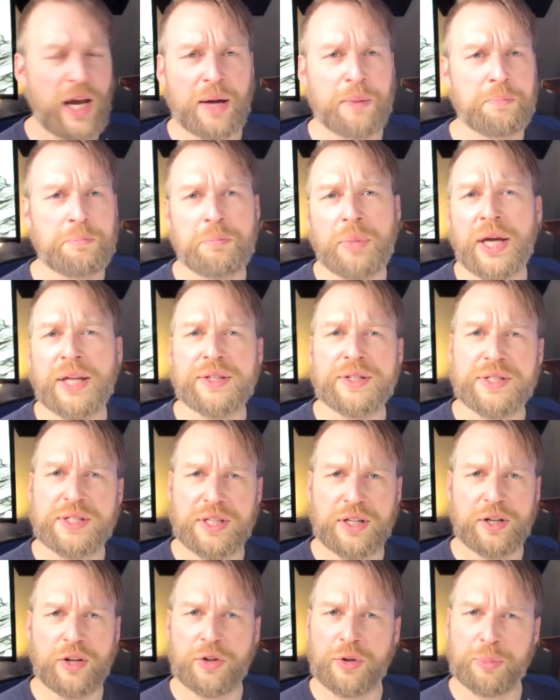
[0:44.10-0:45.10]
pens
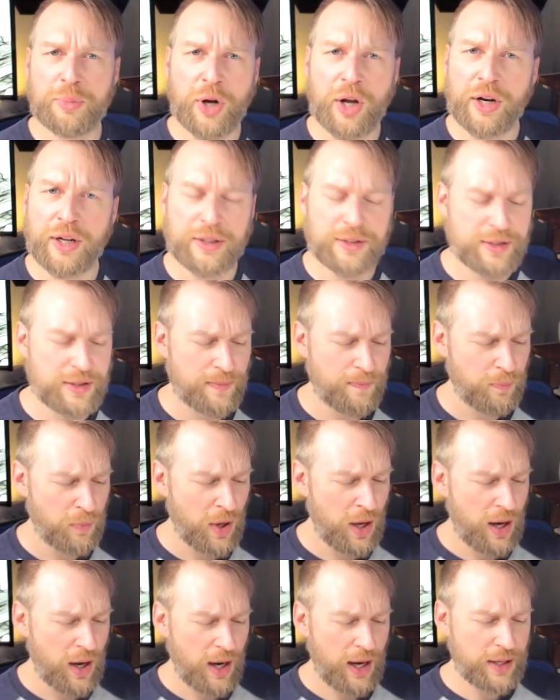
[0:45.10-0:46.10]
and other products.
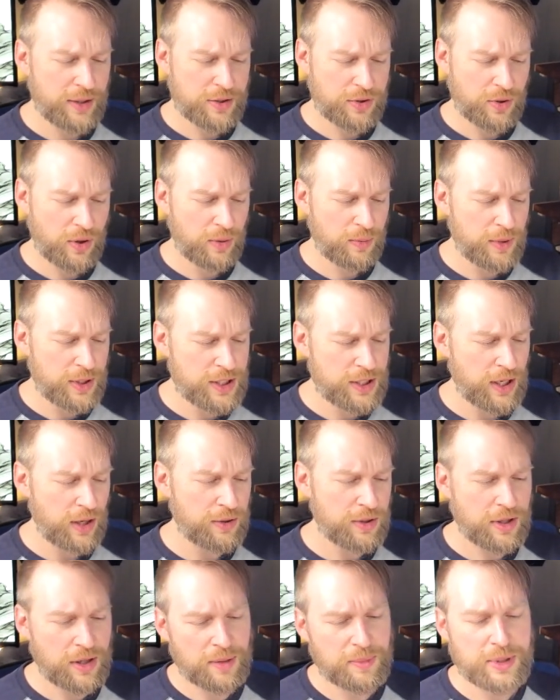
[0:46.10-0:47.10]
And so I reached out
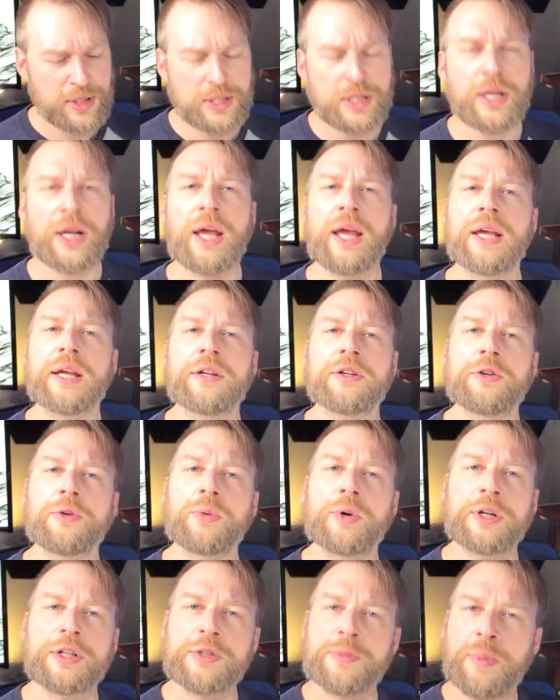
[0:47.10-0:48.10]
to them and said, hey, do you
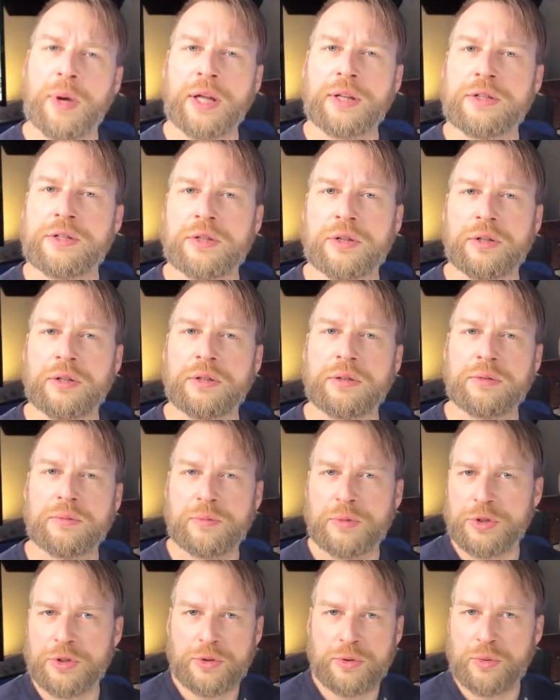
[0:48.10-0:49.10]
want to sponsor?
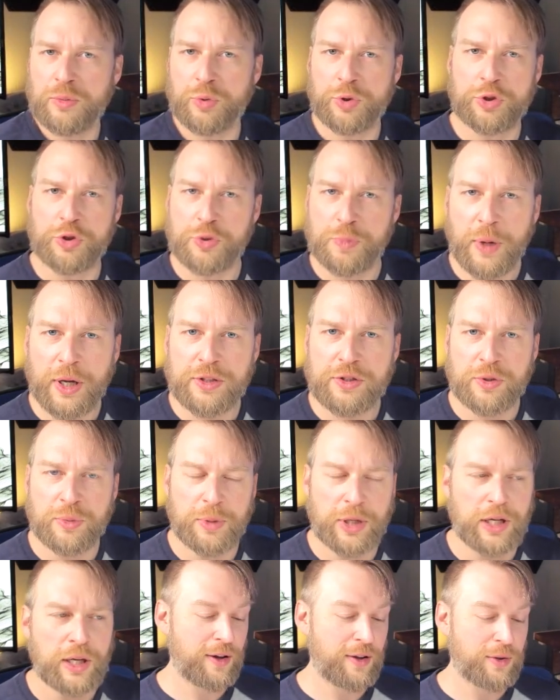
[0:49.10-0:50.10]
Would you sponsor
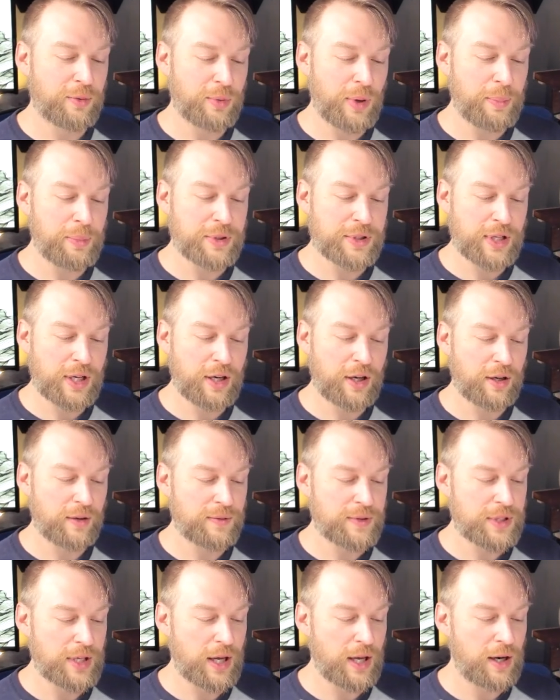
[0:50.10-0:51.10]
me? The representative
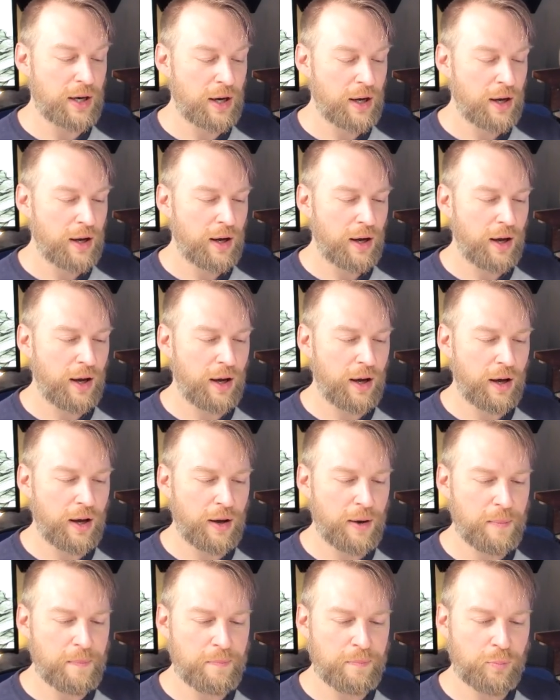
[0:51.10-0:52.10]
said,
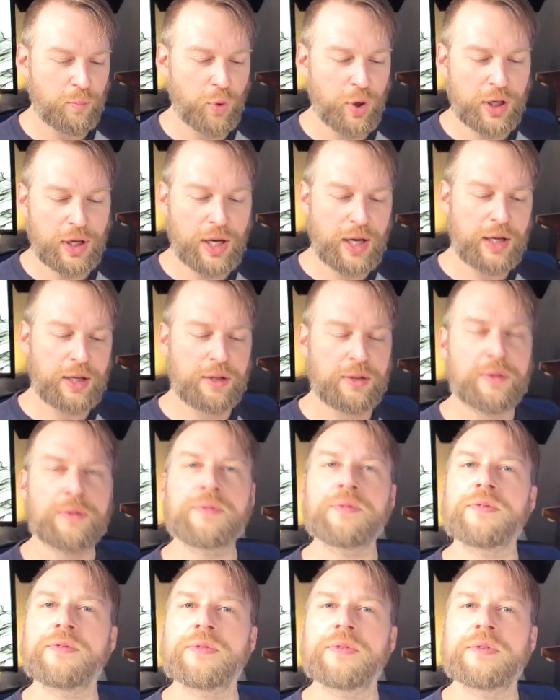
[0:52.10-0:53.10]
what kind of
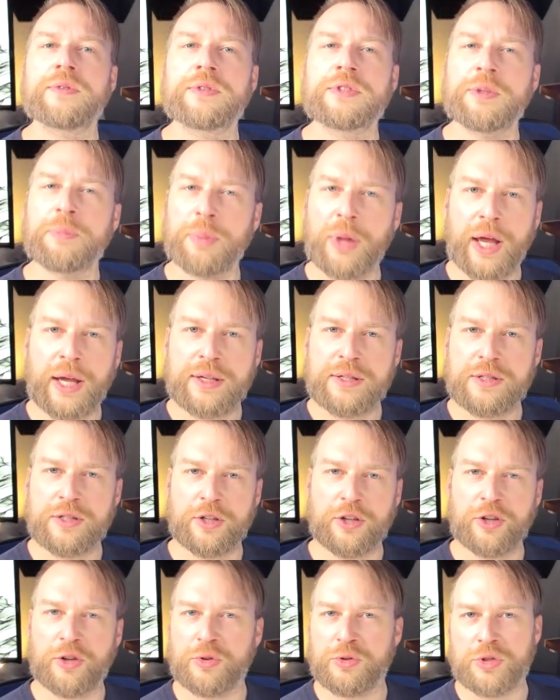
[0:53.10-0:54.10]
supplies do
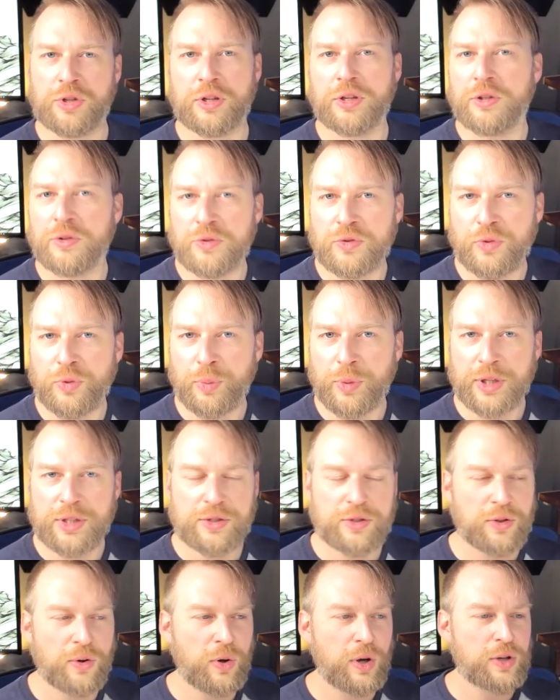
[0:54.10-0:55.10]
you usually use from us?
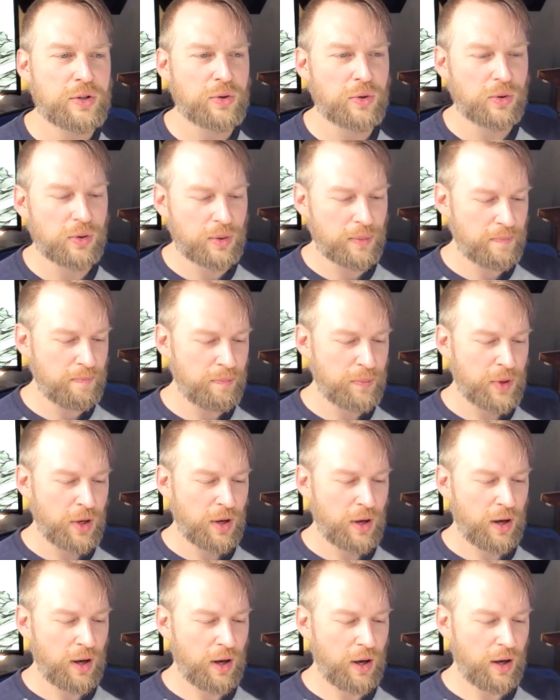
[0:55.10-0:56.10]
So I told them
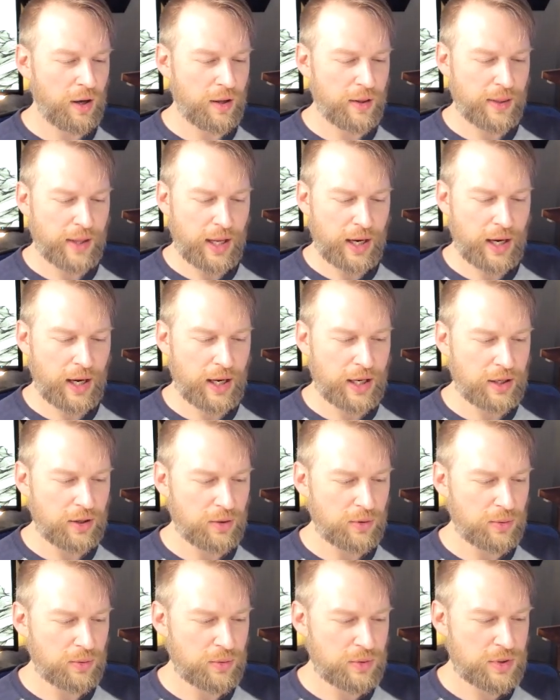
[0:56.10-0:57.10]
that I
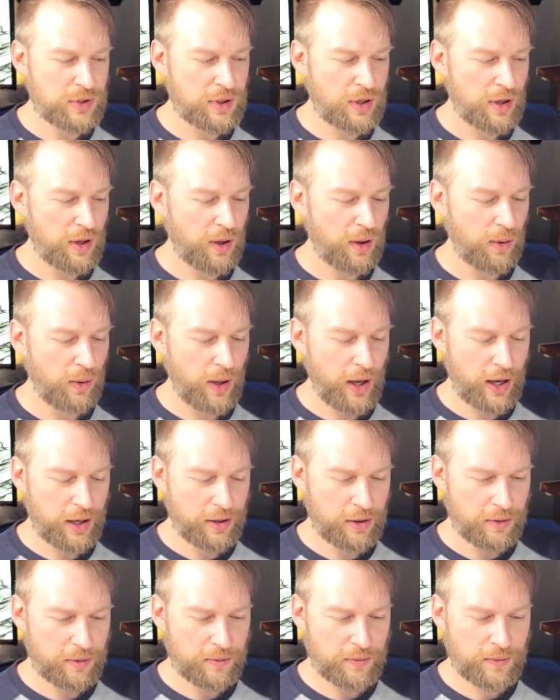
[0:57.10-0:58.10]
use a lot
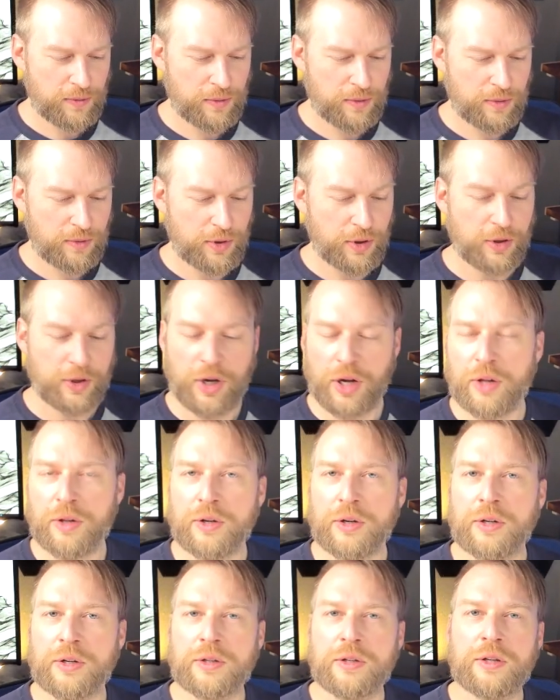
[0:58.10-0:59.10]
of their
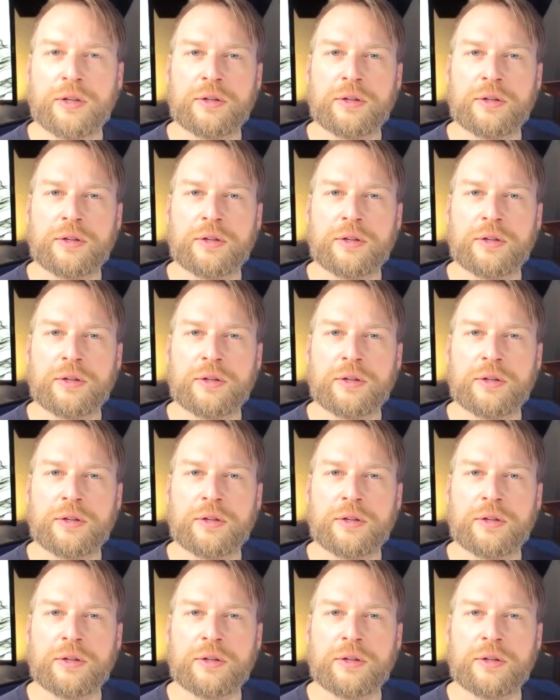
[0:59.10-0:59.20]
colored